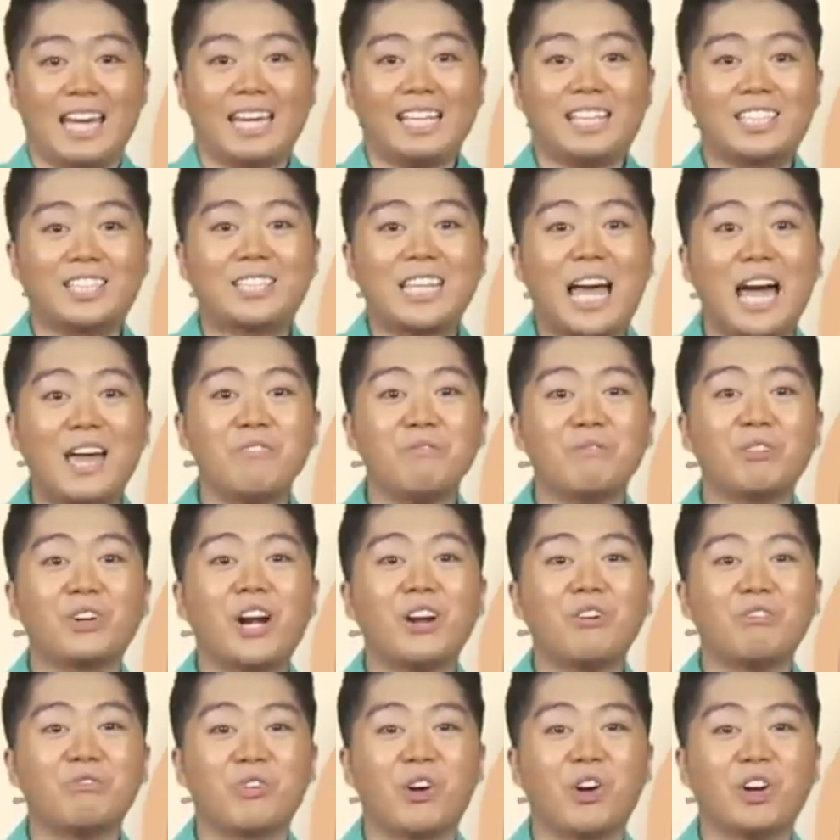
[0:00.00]
It's time
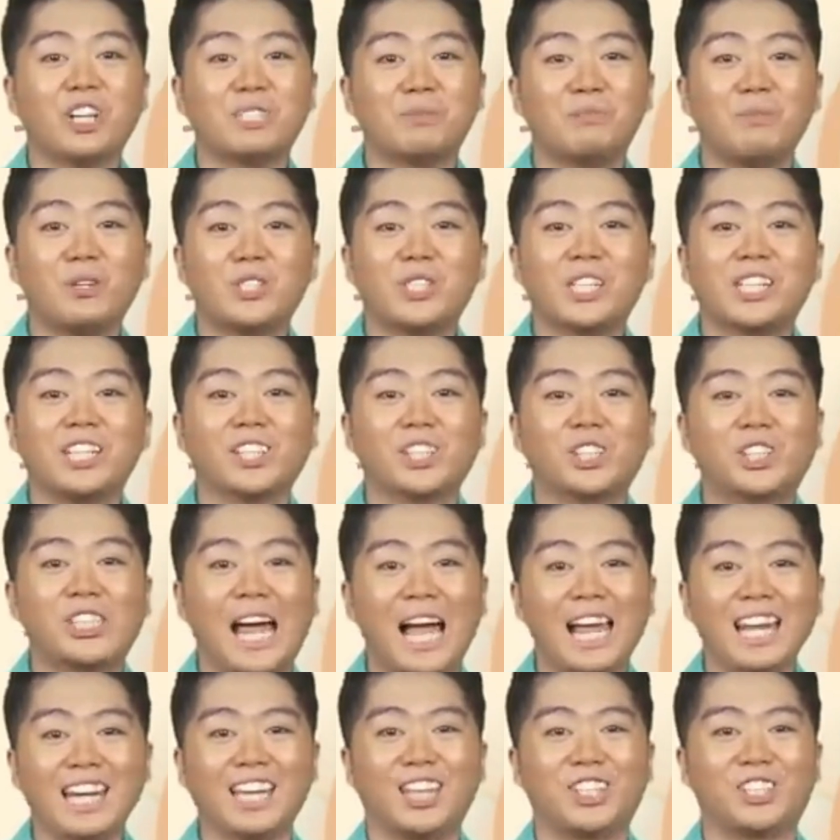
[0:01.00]
for our first musical
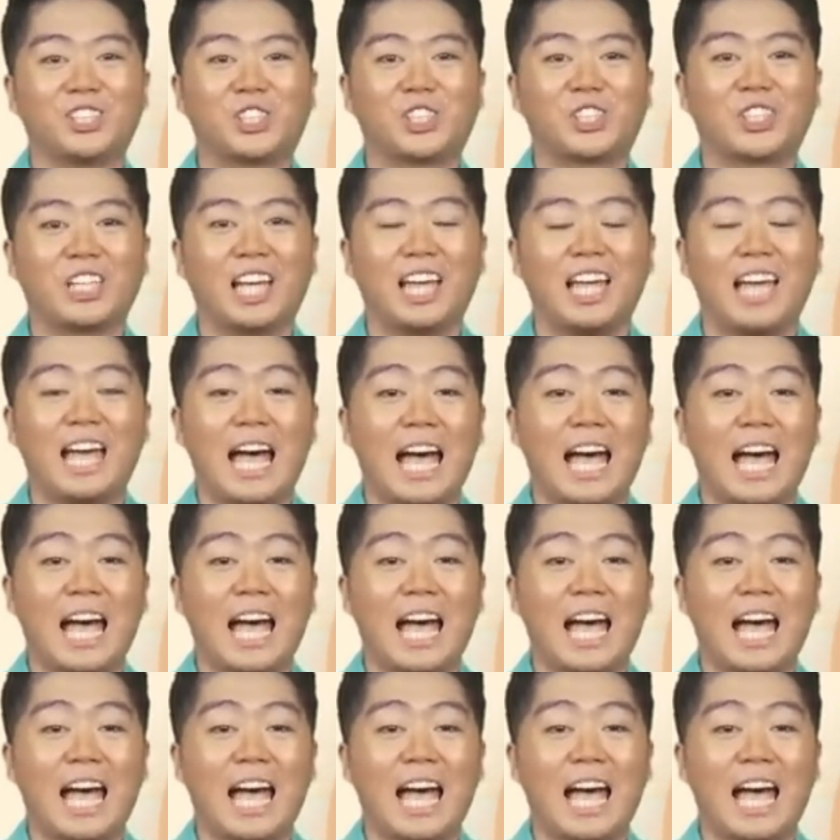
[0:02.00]
challenge!